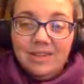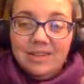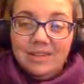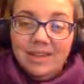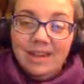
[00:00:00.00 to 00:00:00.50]

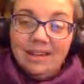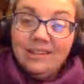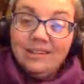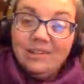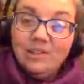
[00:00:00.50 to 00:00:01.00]
and
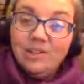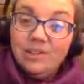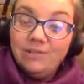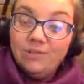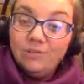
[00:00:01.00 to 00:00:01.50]
then
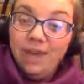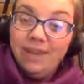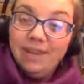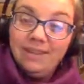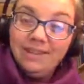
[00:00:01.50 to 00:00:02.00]
shift
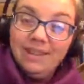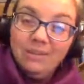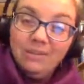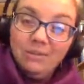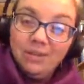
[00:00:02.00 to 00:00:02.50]
weight on the
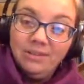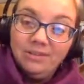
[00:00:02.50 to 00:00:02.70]
other one.